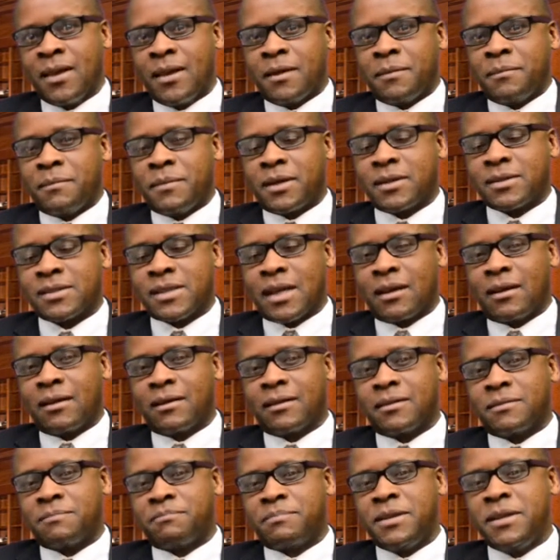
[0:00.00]
because a
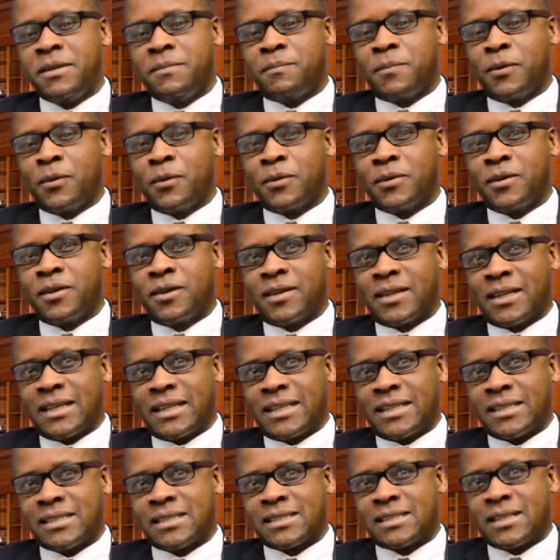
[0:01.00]
lot of people don't
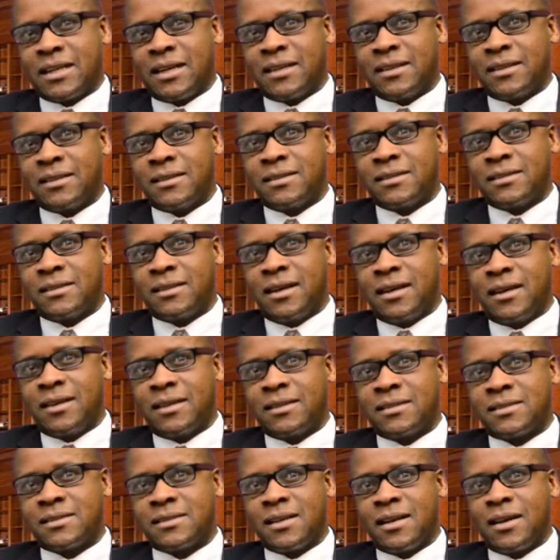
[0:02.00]
understand
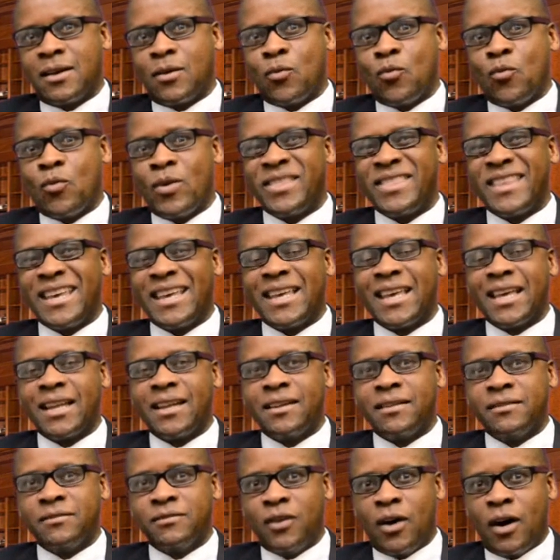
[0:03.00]
that when they get
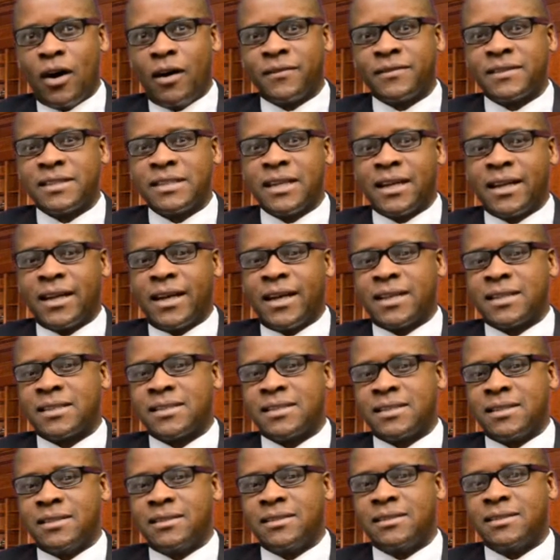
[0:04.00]
involved in an
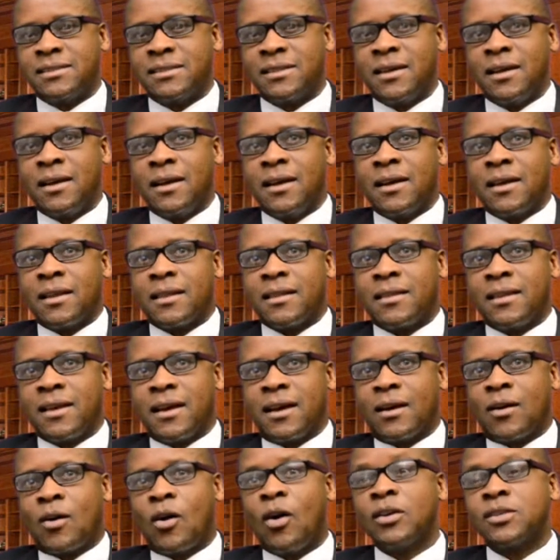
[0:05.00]
accident, there
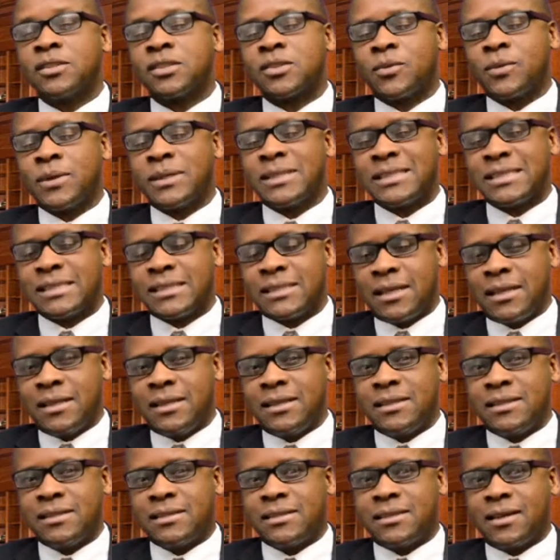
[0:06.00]
are
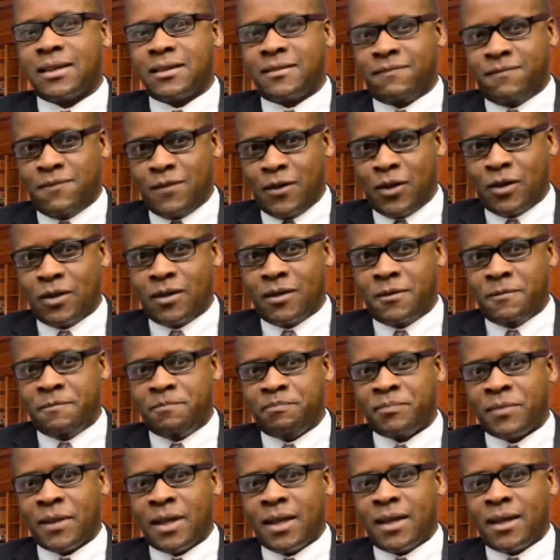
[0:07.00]
consequences that follow.
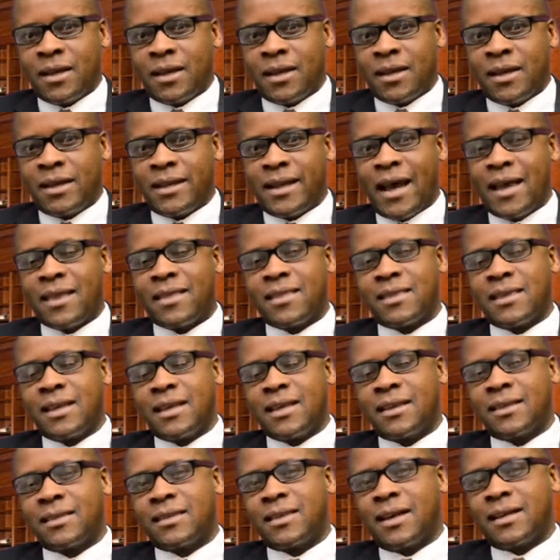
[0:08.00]
And I
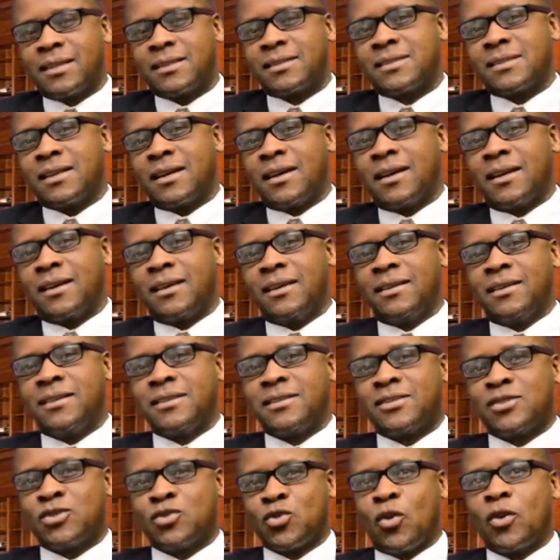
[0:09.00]
think that it
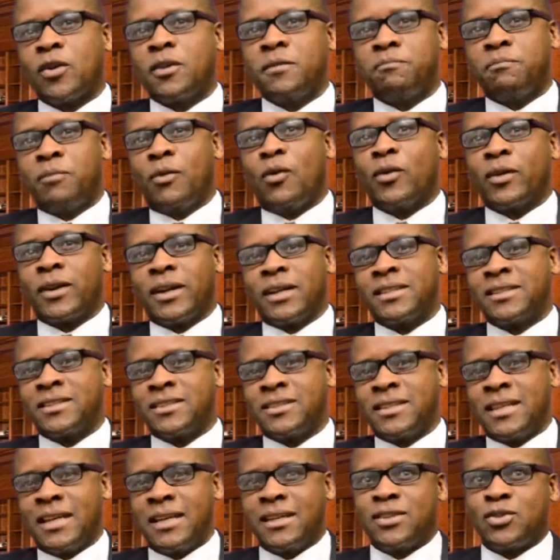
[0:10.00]
is so important
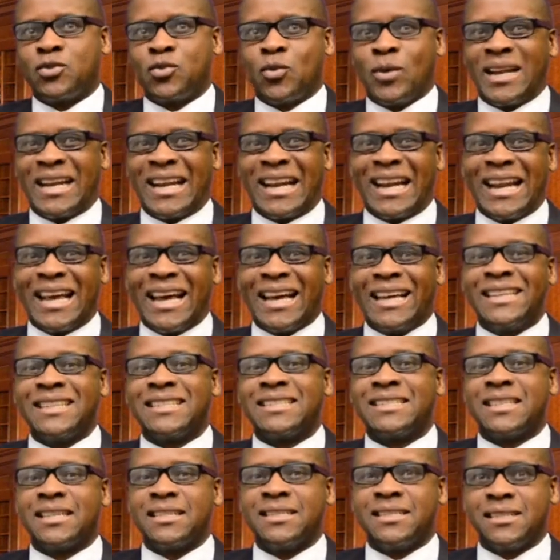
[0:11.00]
today to
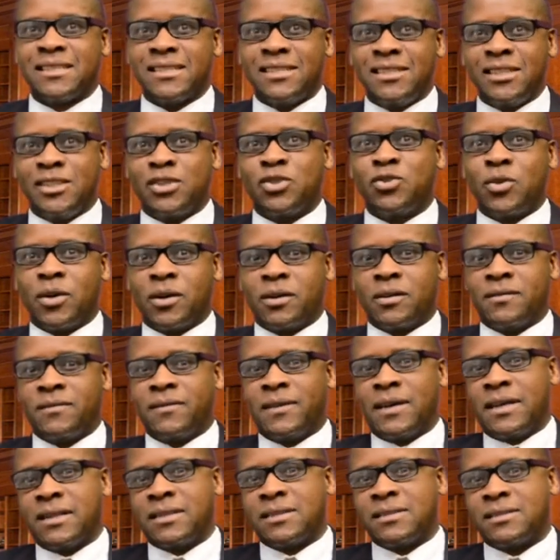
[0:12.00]
enlighten each one of
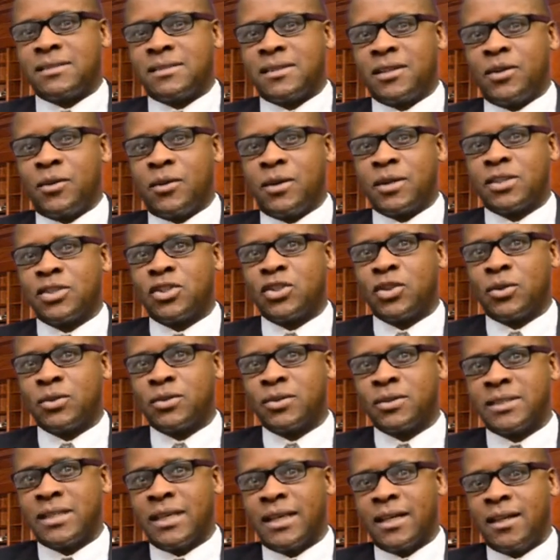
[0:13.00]
us in our show
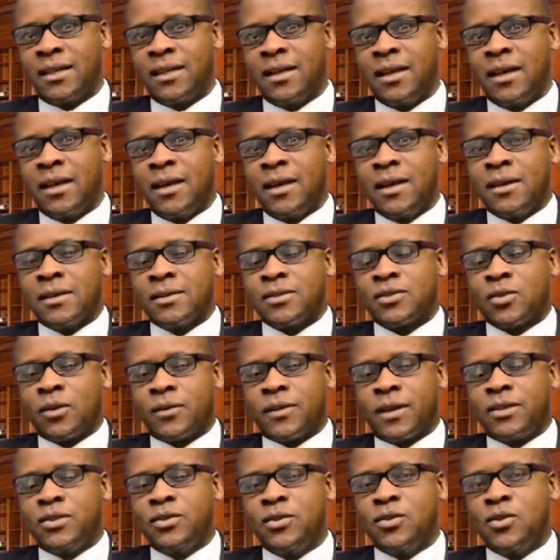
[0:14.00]
today so
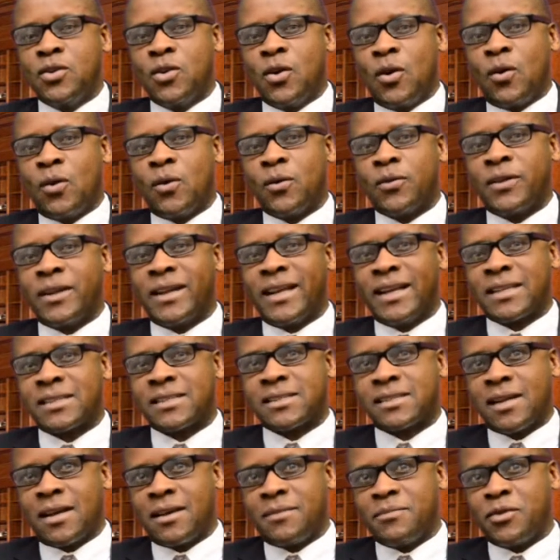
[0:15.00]
that you know the next
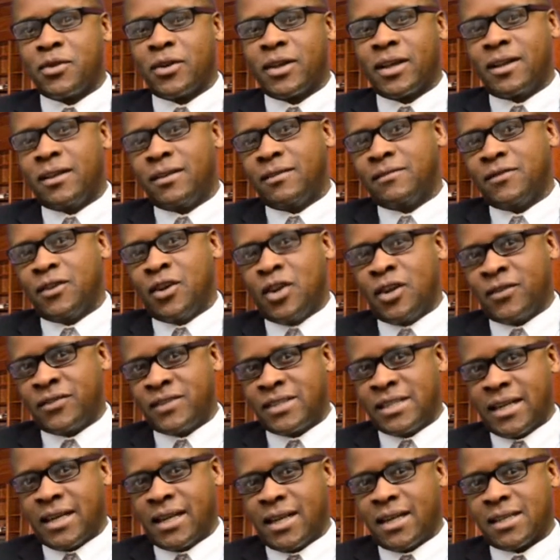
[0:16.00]
time you get
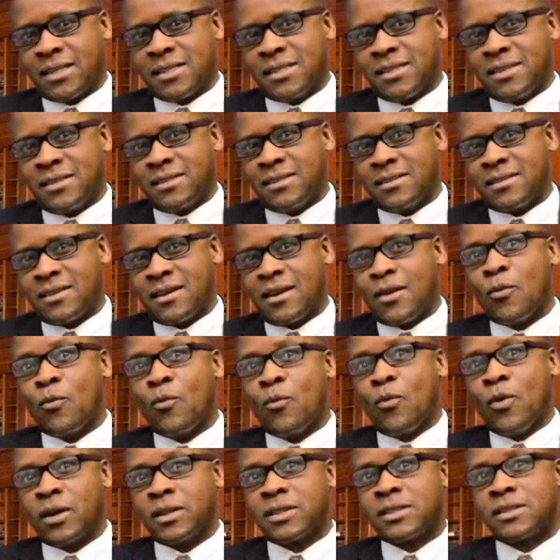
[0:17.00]
involved in an accident,
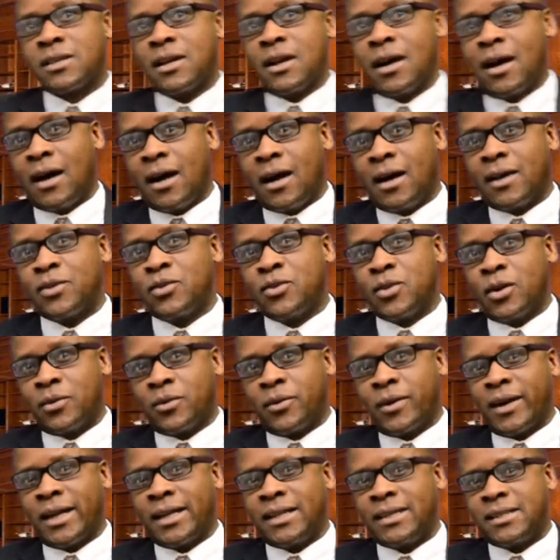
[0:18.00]
what are your
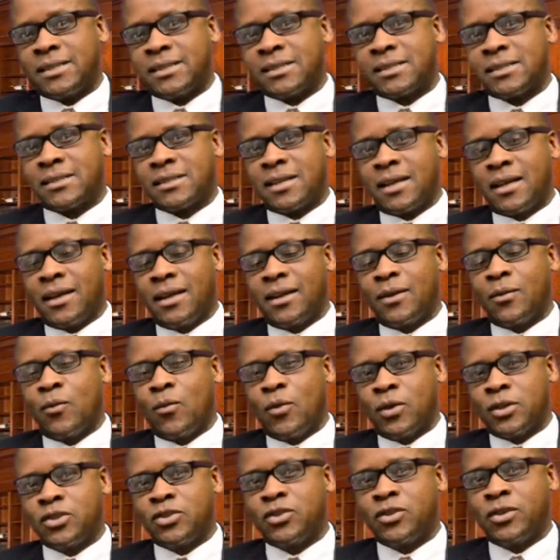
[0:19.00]
rights and
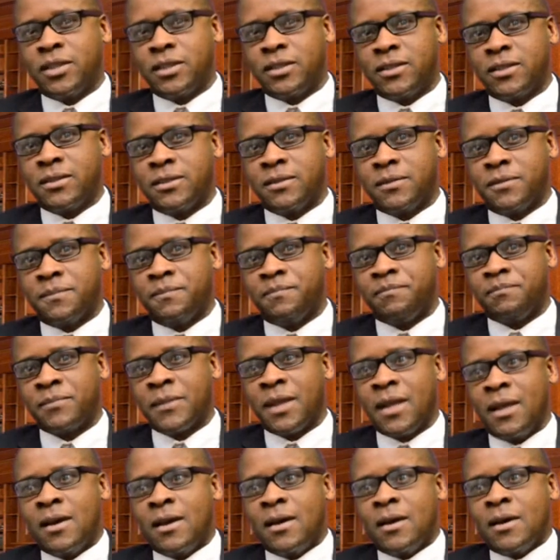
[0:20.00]
what you need to do.
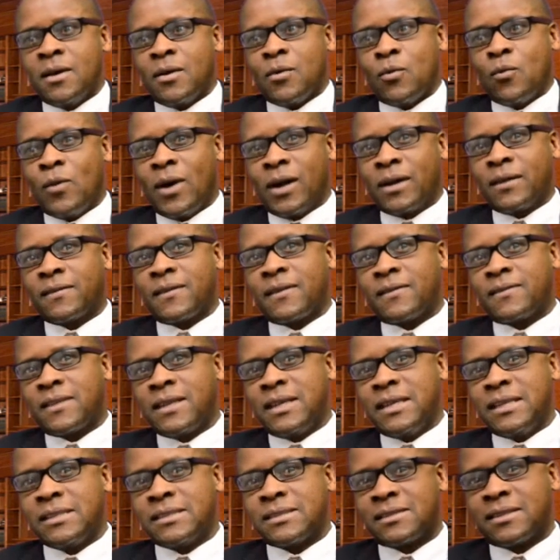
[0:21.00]
One of the
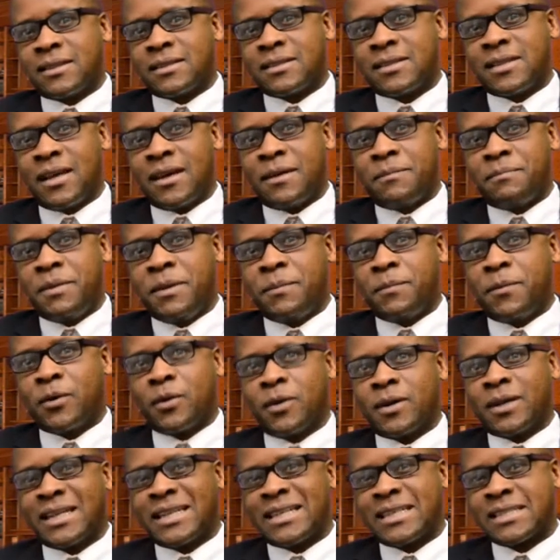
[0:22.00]
things that people
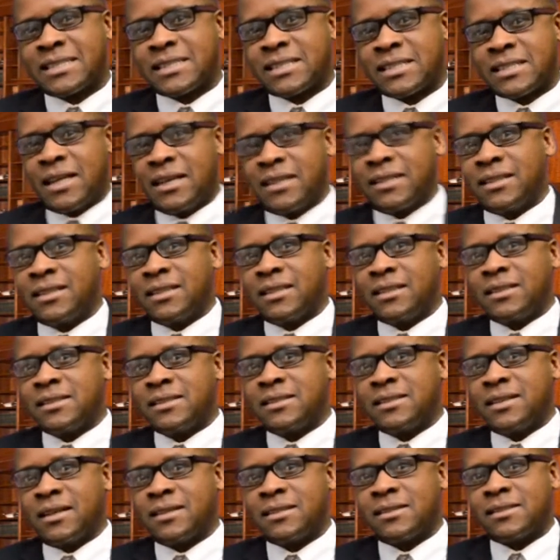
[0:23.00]
don't understand is
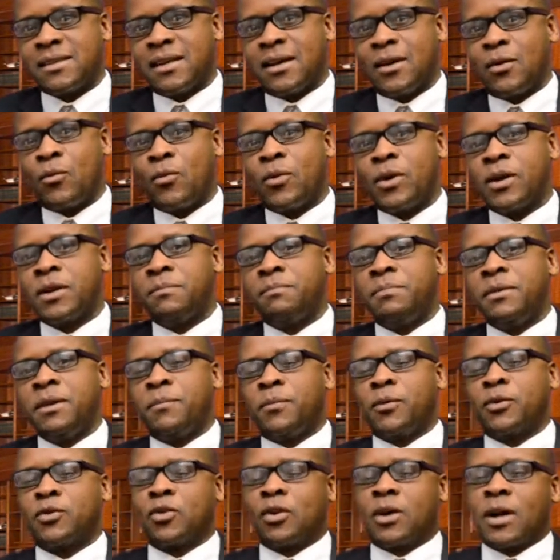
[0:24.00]
that when
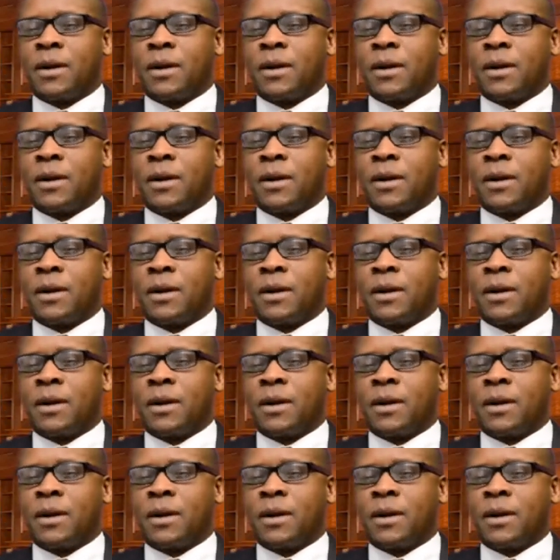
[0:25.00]
people talk